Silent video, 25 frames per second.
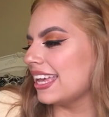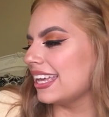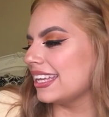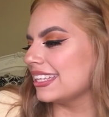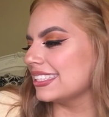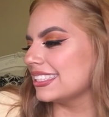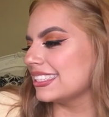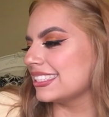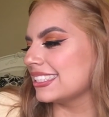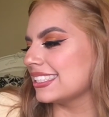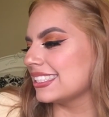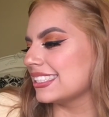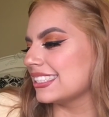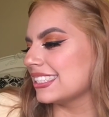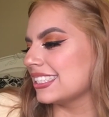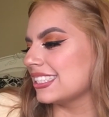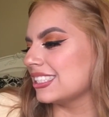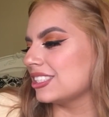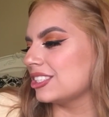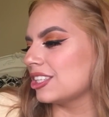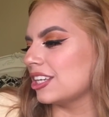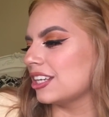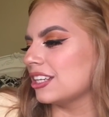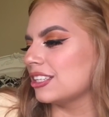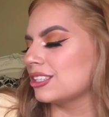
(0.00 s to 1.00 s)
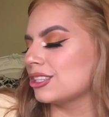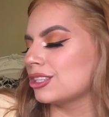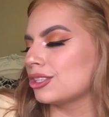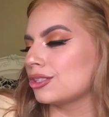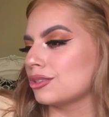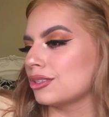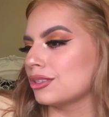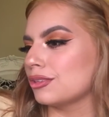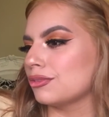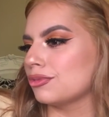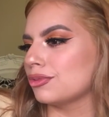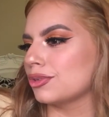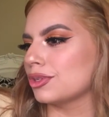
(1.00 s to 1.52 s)
And this is in the shade
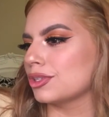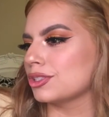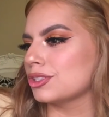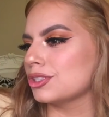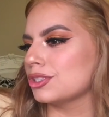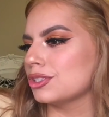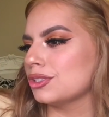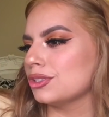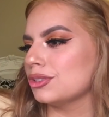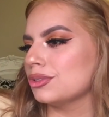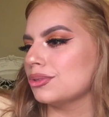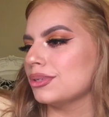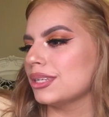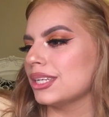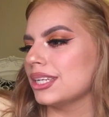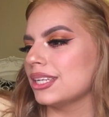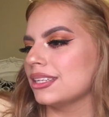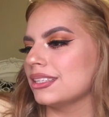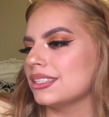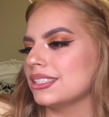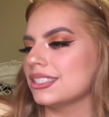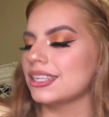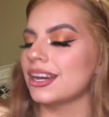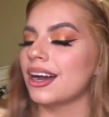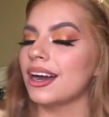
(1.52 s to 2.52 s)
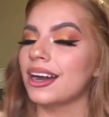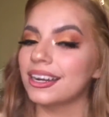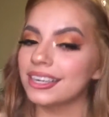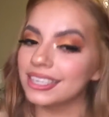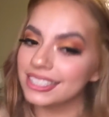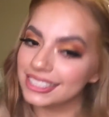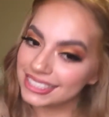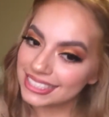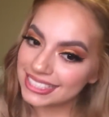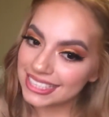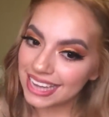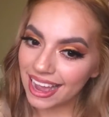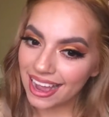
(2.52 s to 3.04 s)
342 and
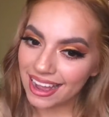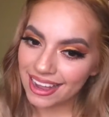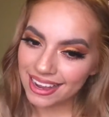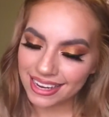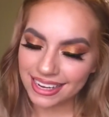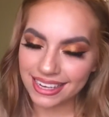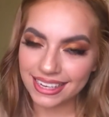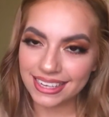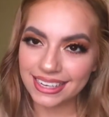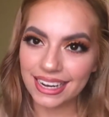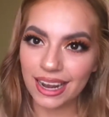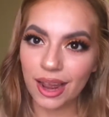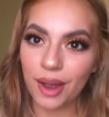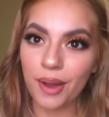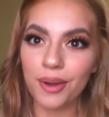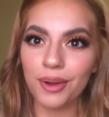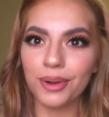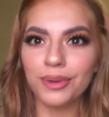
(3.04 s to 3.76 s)
Tongue Tied.